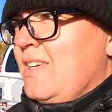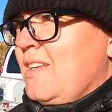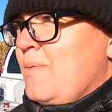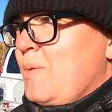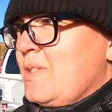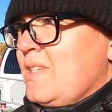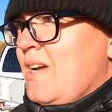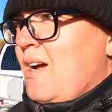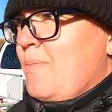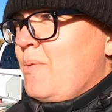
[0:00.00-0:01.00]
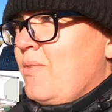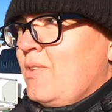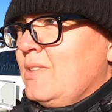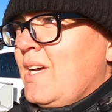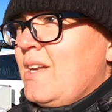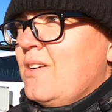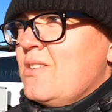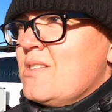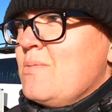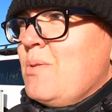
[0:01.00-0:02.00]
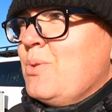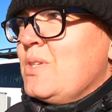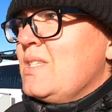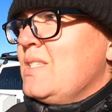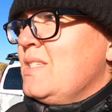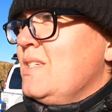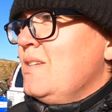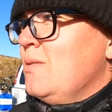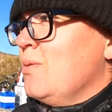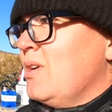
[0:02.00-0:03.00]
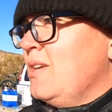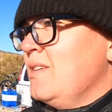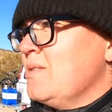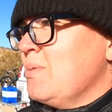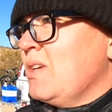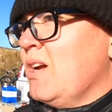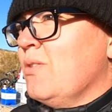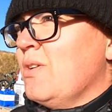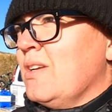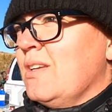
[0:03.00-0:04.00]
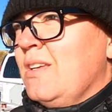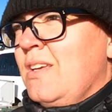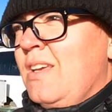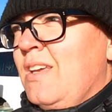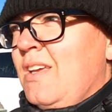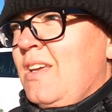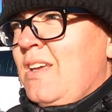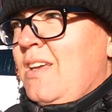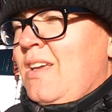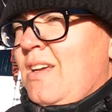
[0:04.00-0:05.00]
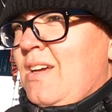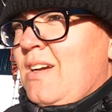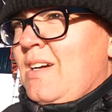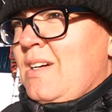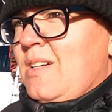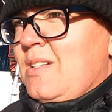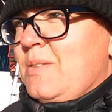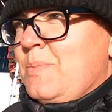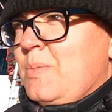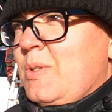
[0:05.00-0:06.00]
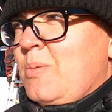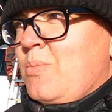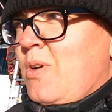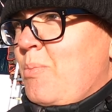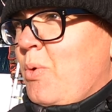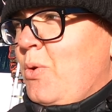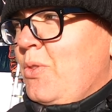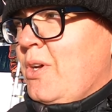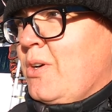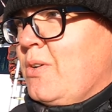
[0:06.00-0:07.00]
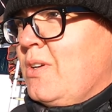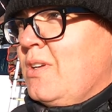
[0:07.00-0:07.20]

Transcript: get up on top of the ladder just to be able to see where he's been going. Um, pretty bold though.